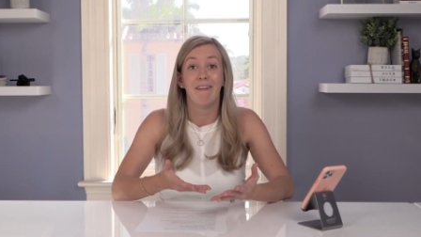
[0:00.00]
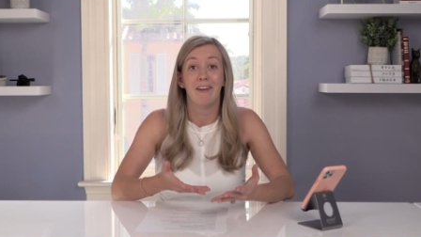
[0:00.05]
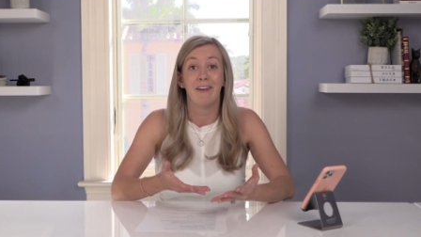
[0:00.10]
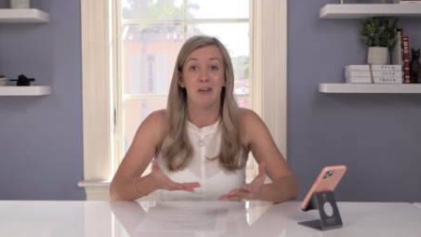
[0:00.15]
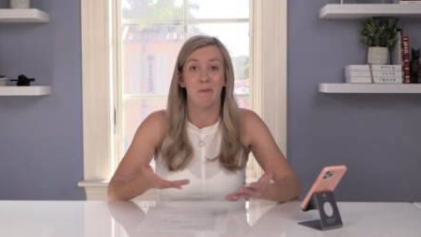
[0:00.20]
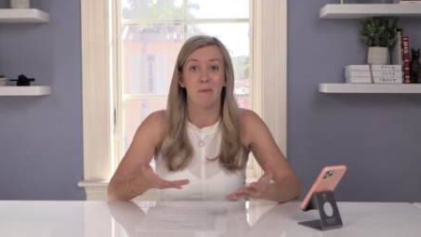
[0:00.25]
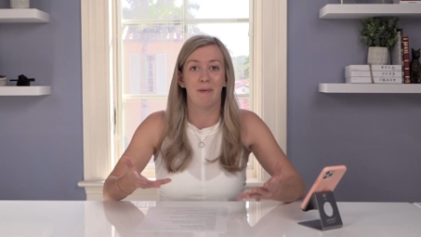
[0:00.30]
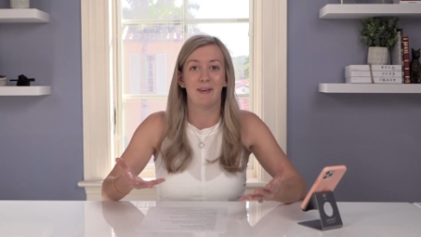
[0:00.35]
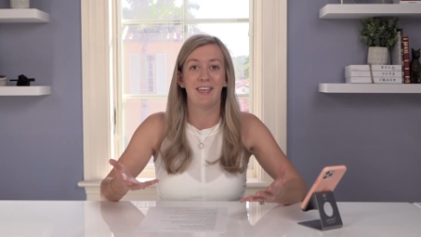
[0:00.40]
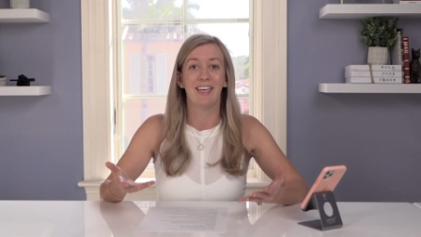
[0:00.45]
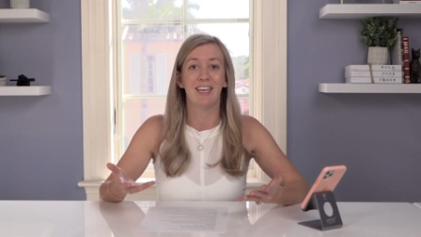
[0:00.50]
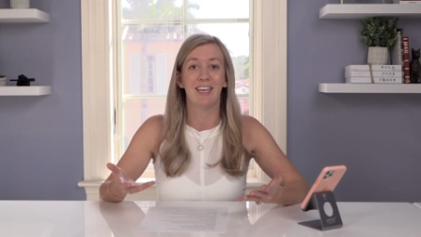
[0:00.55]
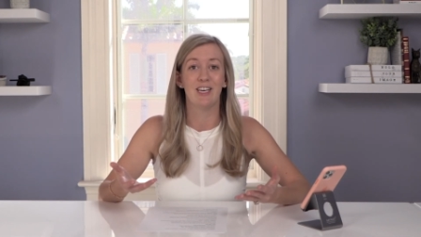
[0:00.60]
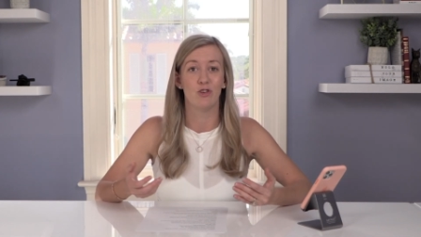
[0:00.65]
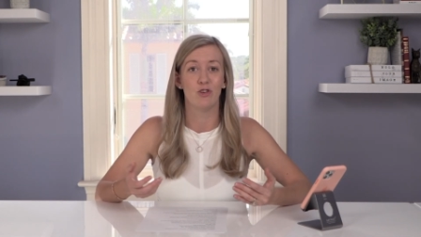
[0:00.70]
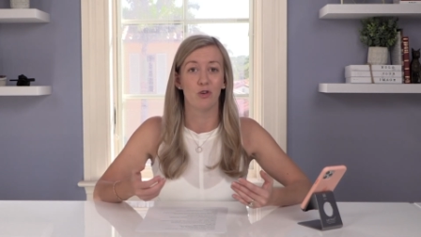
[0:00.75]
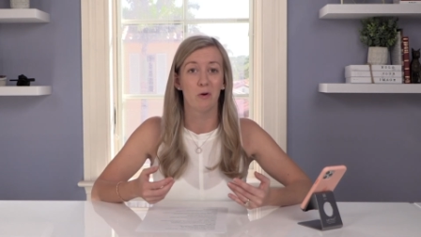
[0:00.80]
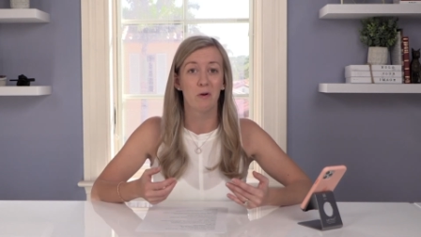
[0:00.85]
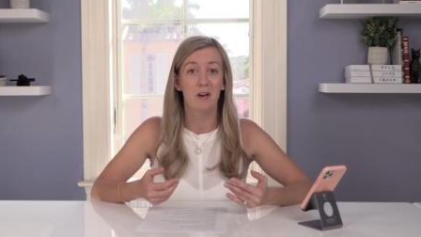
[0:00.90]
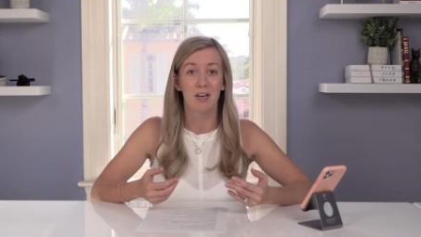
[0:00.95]
to be
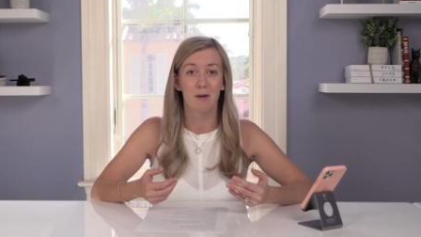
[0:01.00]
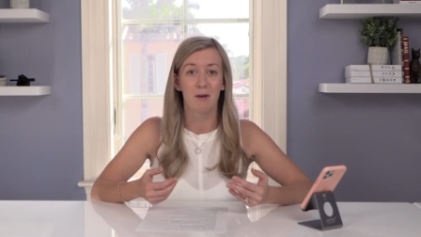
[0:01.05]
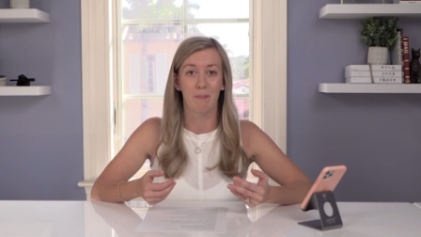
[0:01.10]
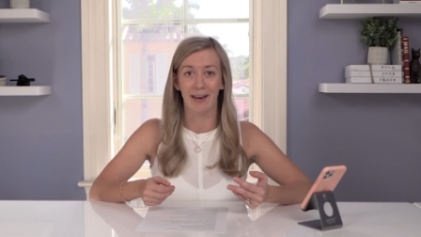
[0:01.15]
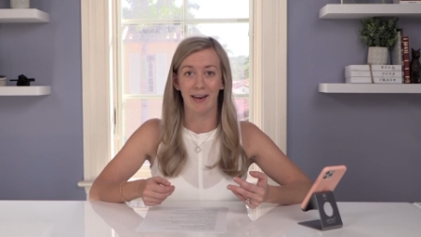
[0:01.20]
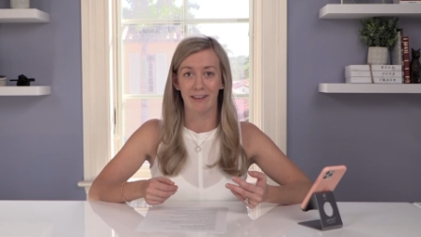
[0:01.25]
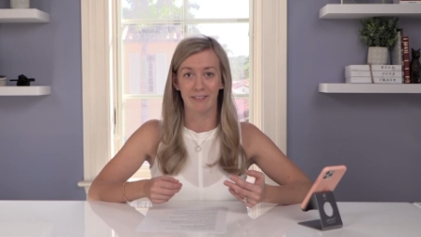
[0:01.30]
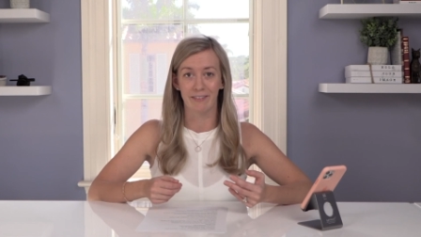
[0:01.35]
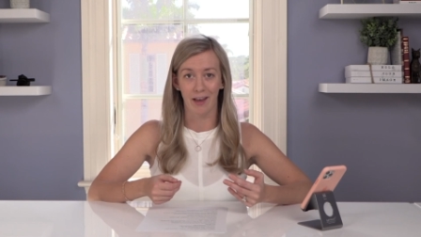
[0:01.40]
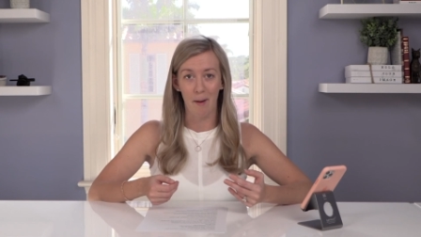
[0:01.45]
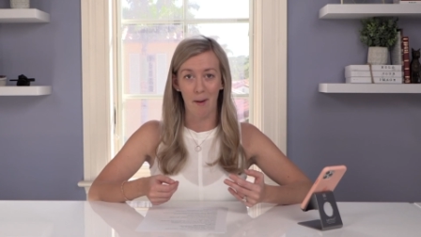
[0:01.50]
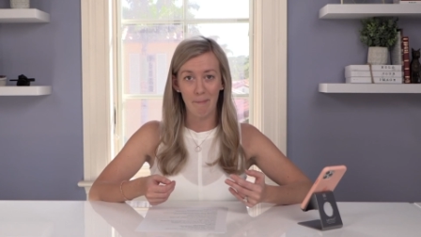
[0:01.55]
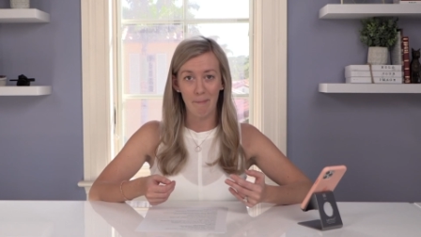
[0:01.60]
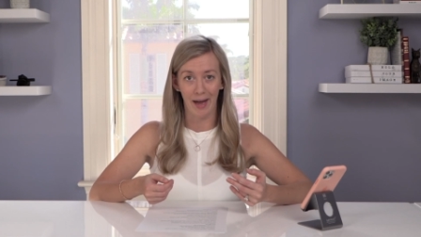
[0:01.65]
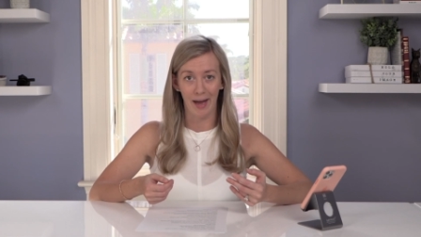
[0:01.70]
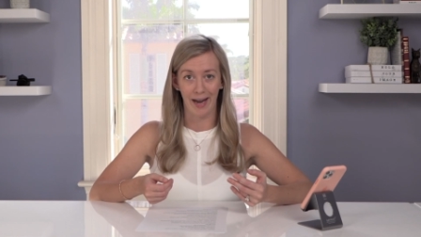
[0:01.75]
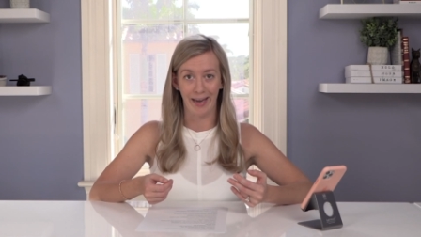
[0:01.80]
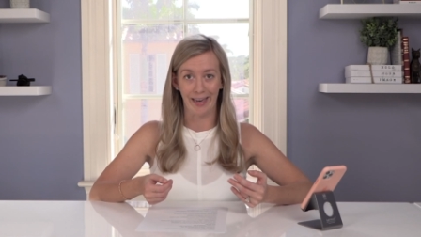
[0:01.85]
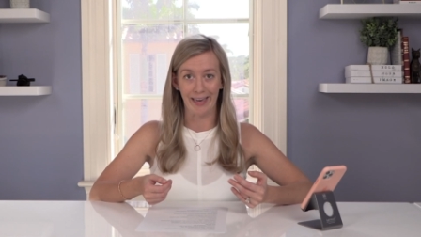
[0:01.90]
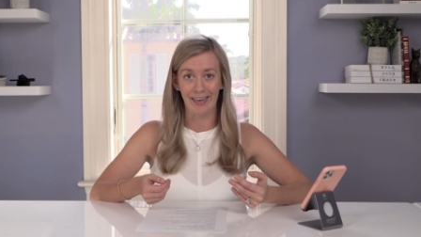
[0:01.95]
enjoyed by
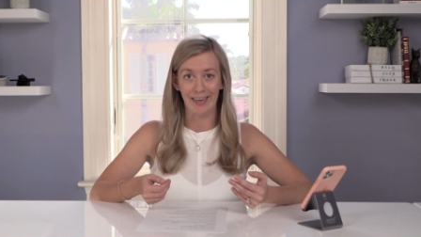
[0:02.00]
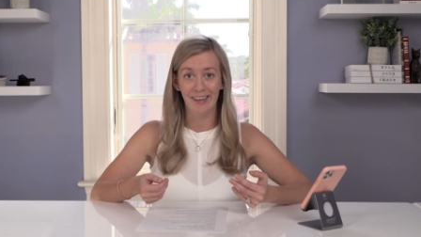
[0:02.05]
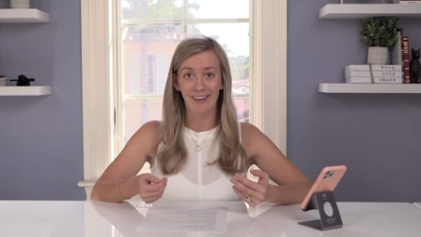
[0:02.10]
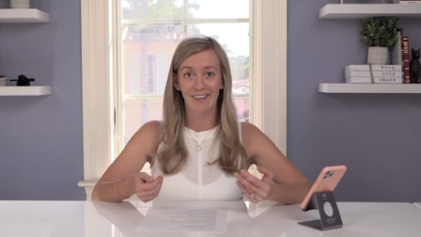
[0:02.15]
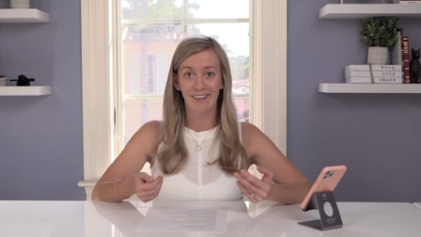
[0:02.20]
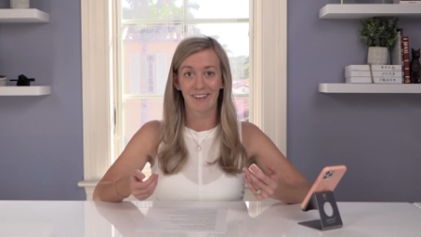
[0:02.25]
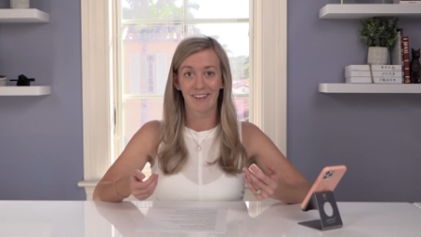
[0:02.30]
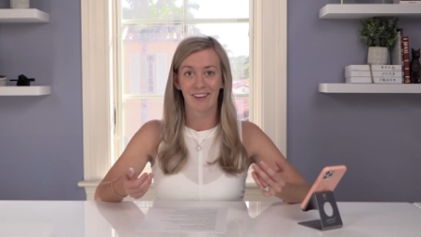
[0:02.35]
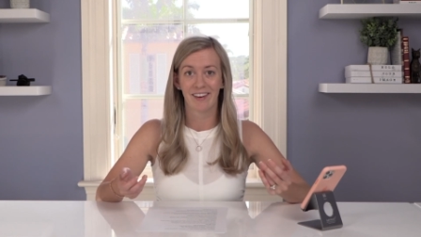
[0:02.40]
somebody